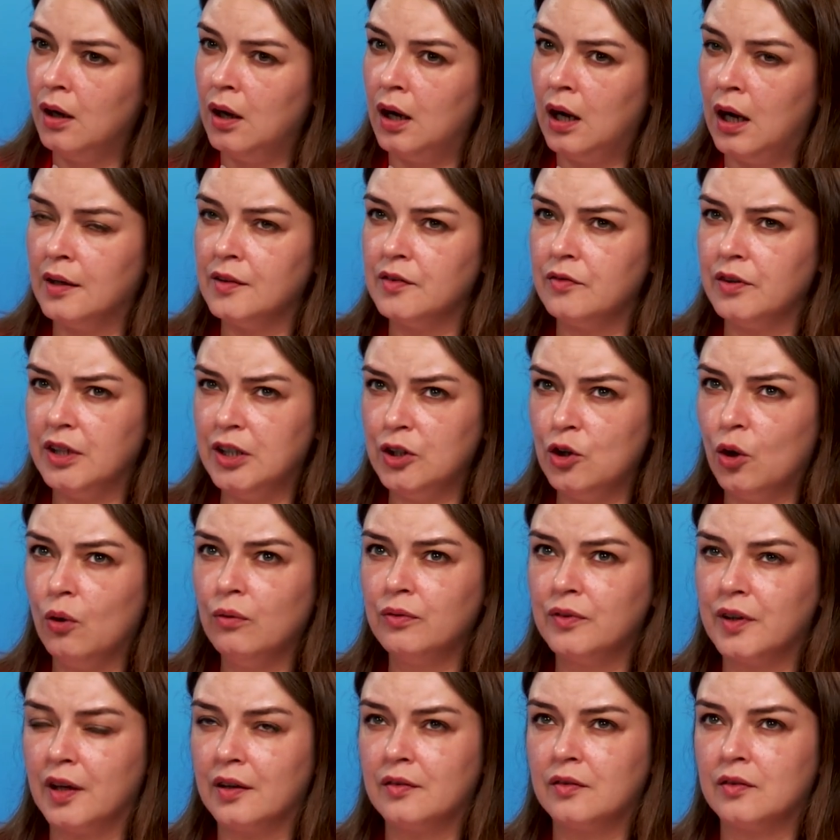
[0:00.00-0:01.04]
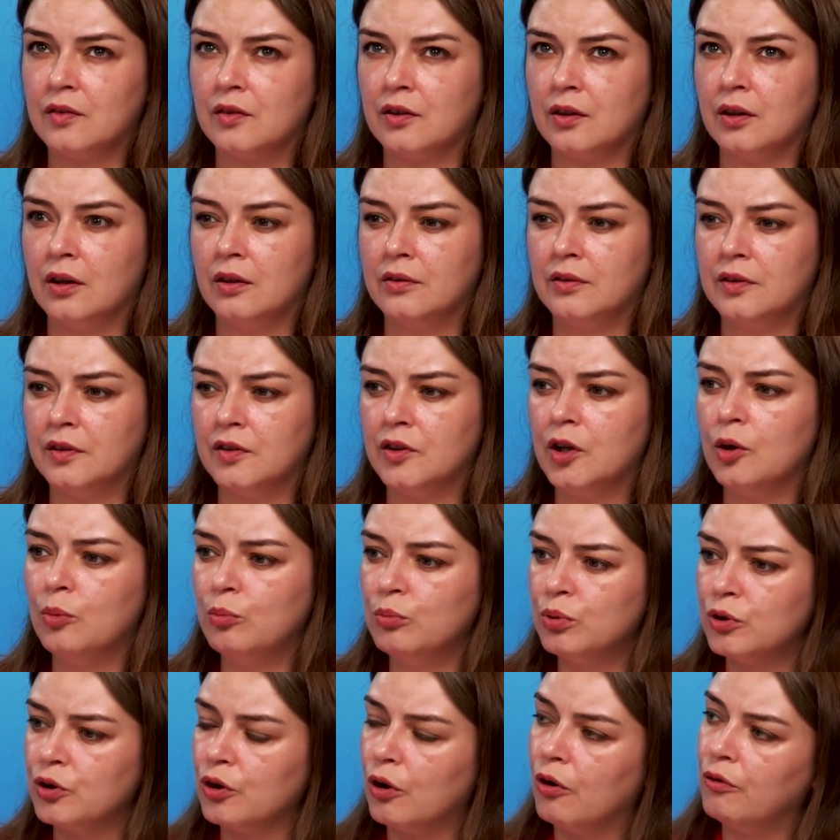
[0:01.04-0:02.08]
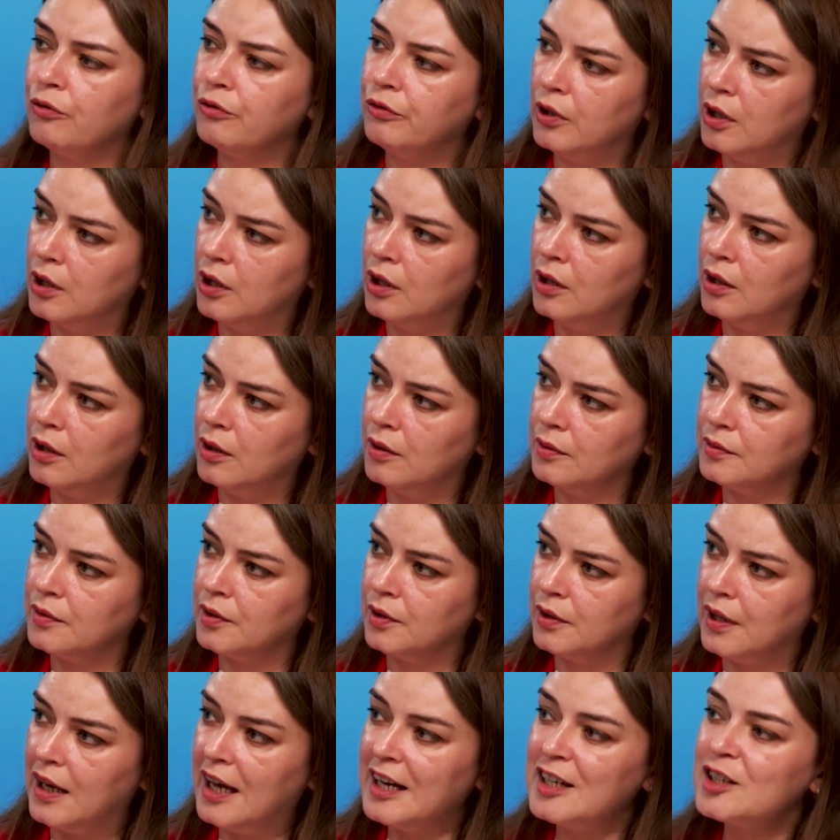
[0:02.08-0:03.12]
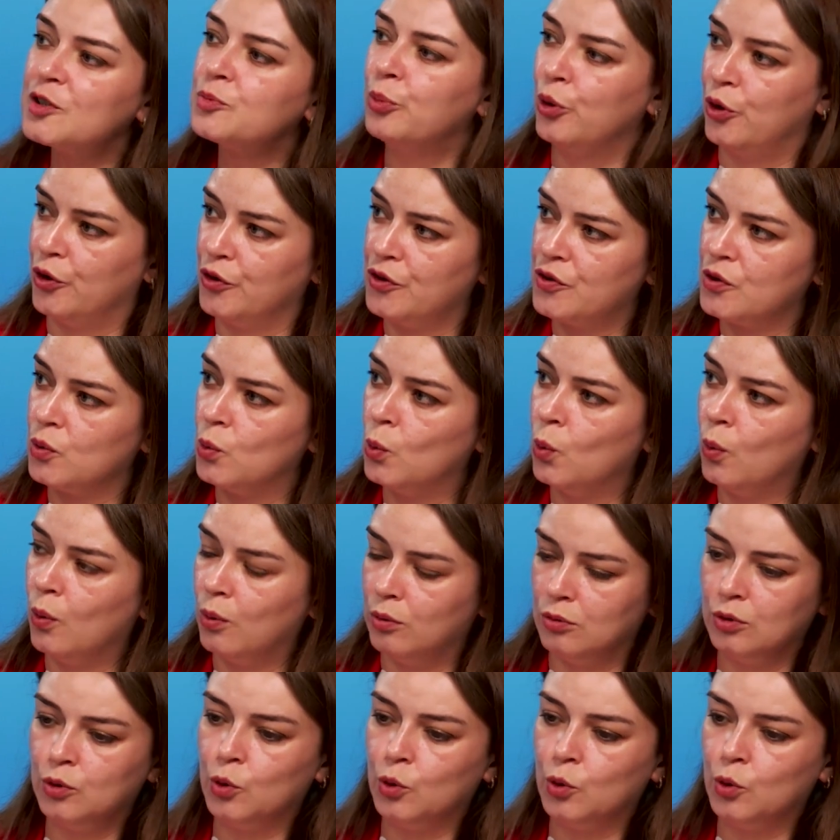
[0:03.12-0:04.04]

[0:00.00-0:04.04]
And we know that uh, the number of uh, the experts who,